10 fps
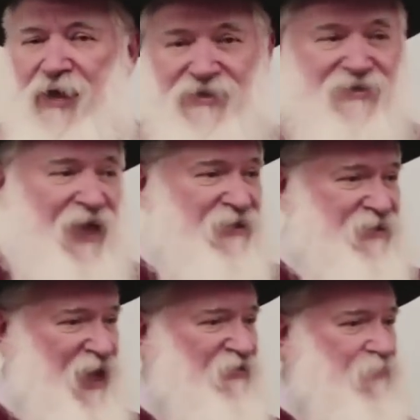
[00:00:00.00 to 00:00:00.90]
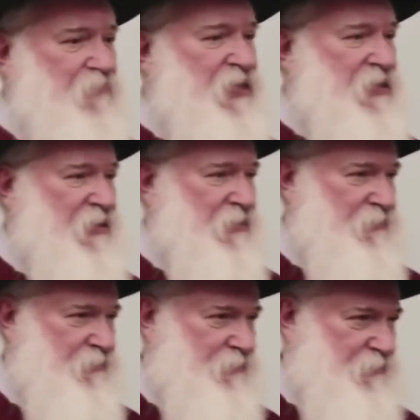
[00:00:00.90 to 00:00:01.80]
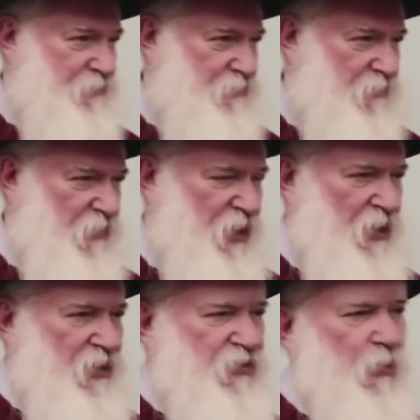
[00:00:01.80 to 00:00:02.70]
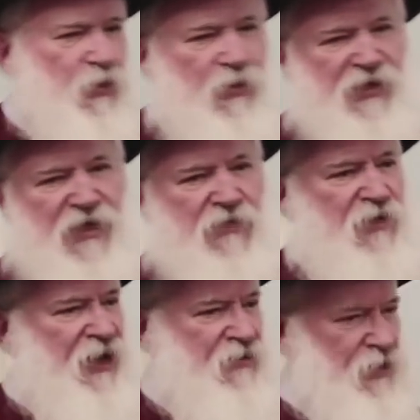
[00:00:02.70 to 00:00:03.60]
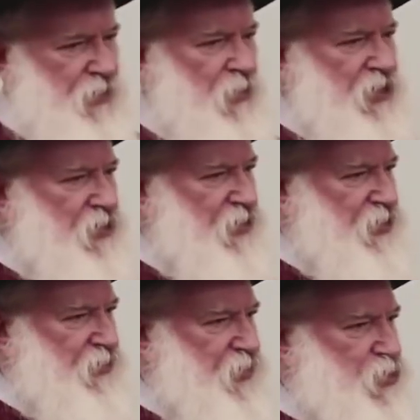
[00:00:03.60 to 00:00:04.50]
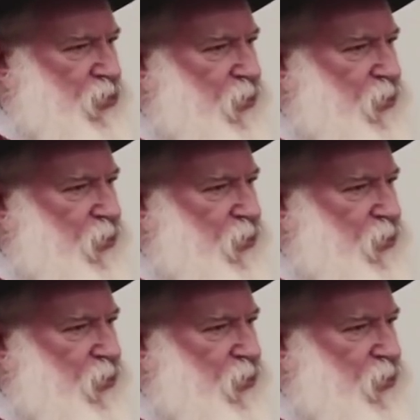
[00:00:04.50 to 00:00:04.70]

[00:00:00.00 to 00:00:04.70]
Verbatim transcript: And it's nice to have a minyan. So we're looking around. There were only three